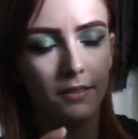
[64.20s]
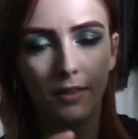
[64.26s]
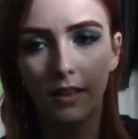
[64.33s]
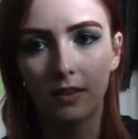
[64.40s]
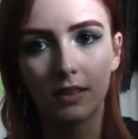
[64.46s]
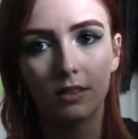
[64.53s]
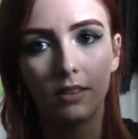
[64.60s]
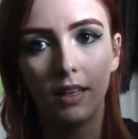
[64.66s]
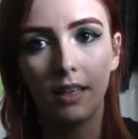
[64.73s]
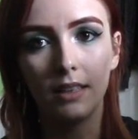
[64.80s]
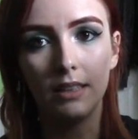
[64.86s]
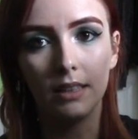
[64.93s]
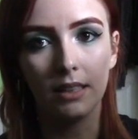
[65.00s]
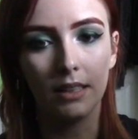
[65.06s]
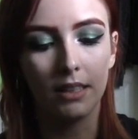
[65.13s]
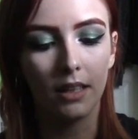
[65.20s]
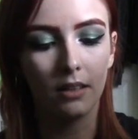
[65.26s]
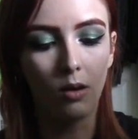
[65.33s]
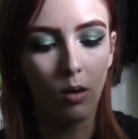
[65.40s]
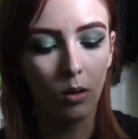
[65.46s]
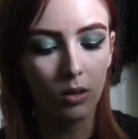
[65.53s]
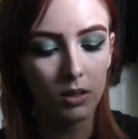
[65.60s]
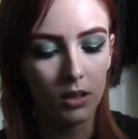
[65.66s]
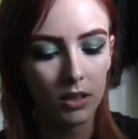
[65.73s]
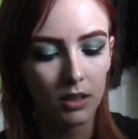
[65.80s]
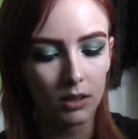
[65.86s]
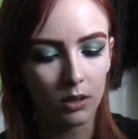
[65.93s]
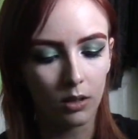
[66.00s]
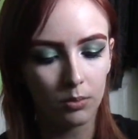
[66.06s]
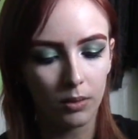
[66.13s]
vests or anything at all,
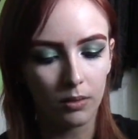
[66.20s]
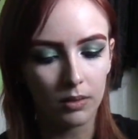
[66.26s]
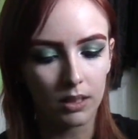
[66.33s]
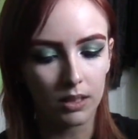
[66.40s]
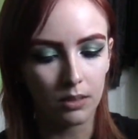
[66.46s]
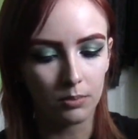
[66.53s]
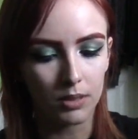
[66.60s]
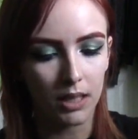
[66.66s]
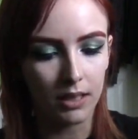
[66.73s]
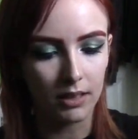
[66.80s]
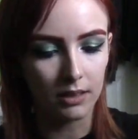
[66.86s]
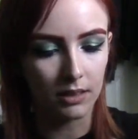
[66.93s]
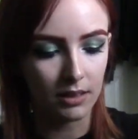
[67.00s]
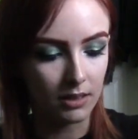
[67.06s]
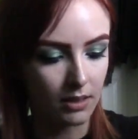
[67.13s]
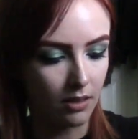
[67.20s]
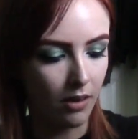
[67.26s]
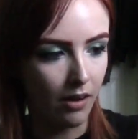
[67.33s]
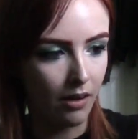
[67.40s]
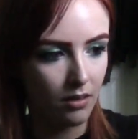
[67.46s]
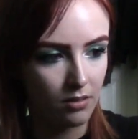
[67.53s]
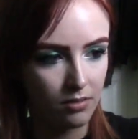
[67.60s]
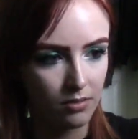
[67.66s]
so I'll probably end up taking this off.